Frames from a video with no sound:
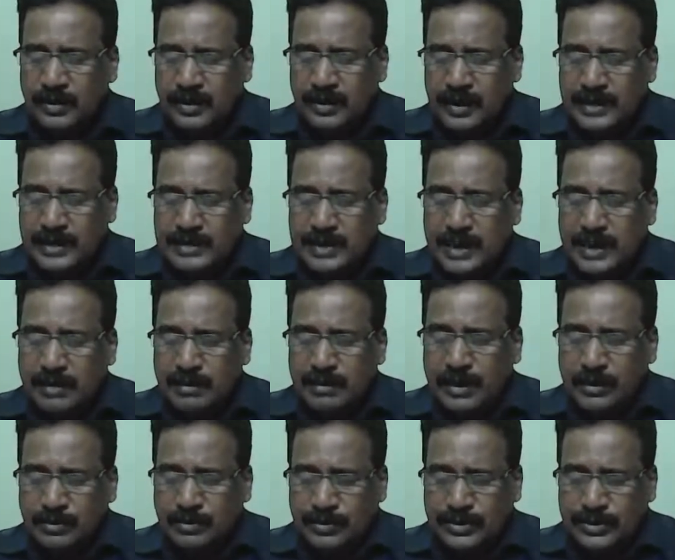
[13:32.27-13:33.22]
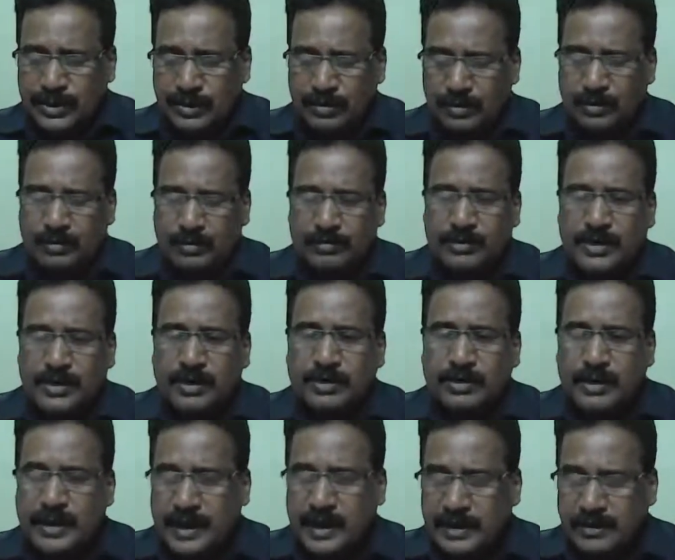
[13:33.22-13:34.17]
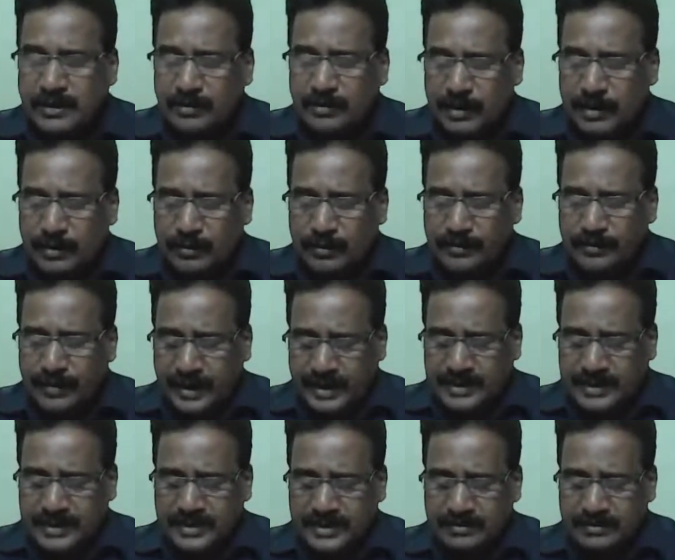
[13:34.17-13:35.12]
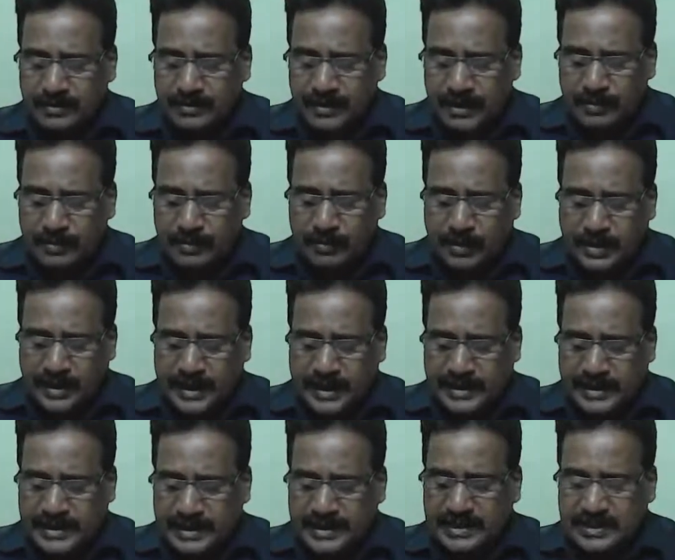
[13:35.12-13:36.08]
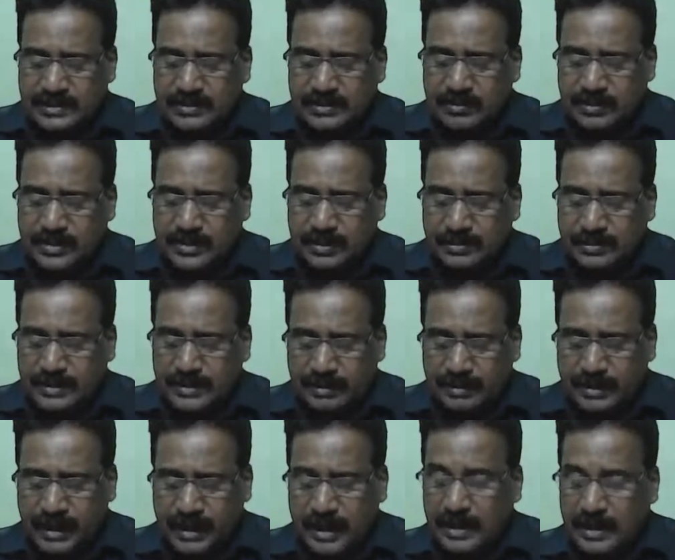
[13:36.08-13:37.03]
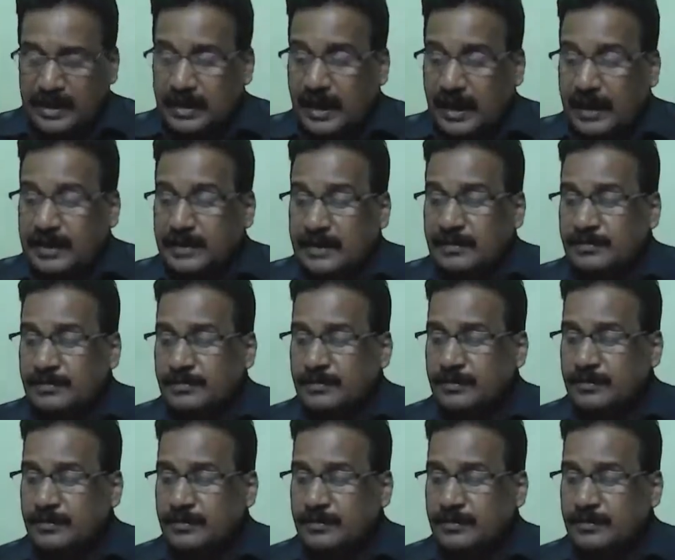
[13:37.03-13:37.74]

Each element to 0. You will get the value of x in both the cases, question number 7 and 9.